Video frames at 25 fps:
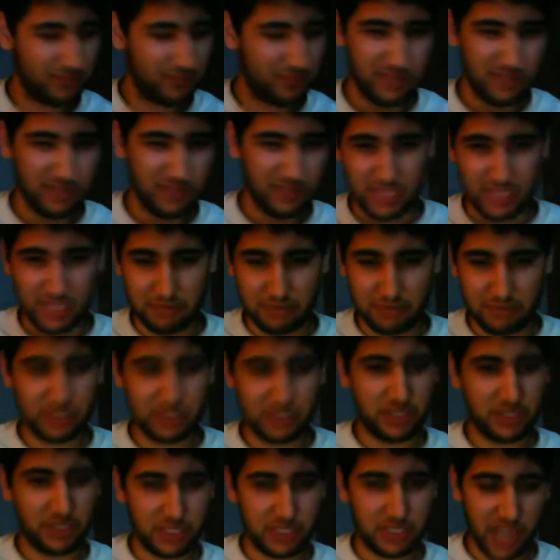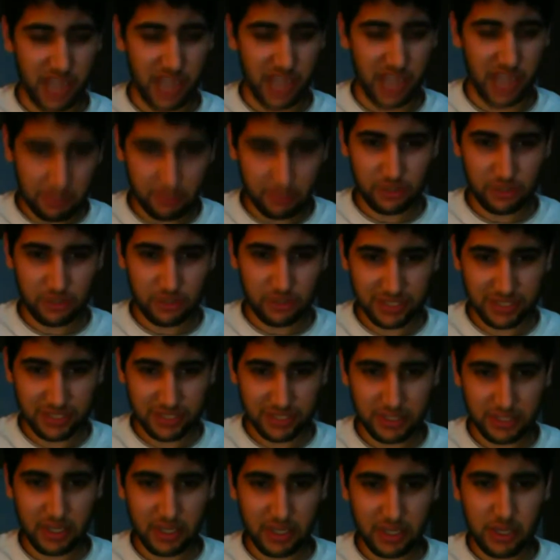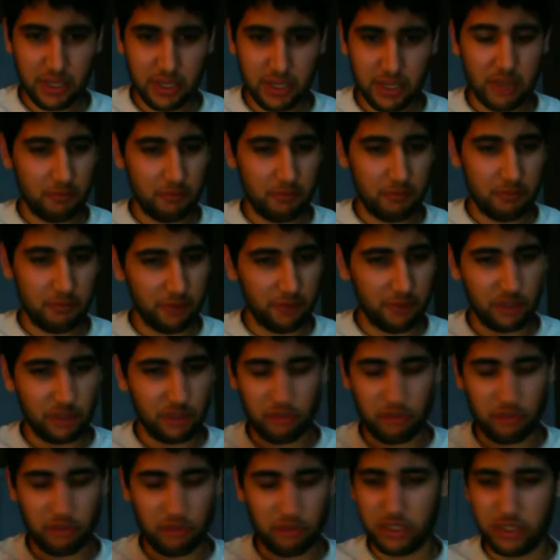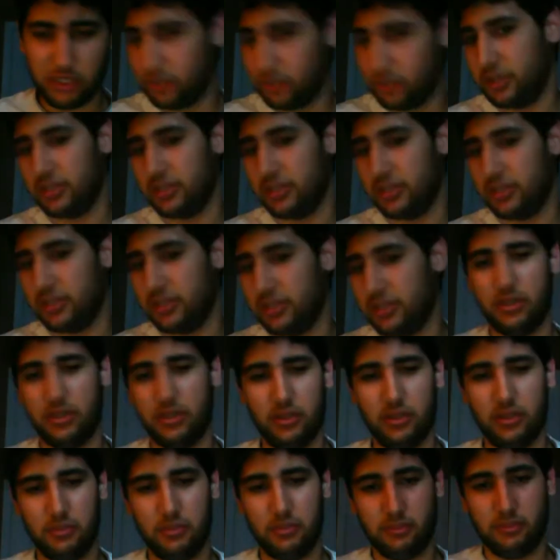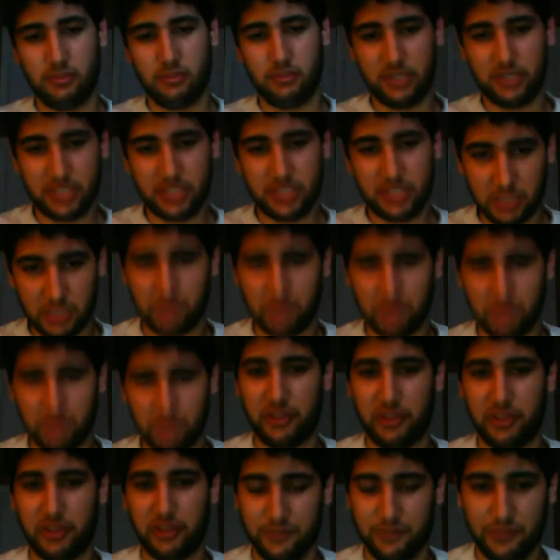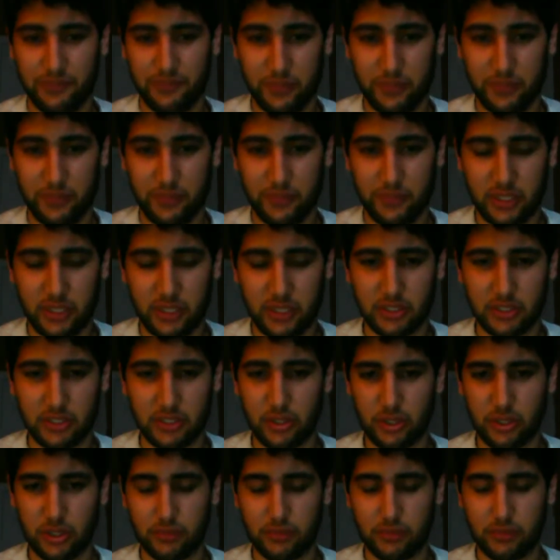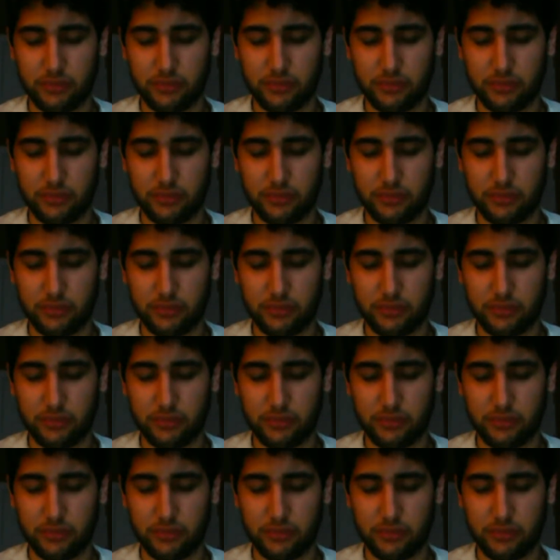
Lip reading: some chapters, but you will enjoy some of them. So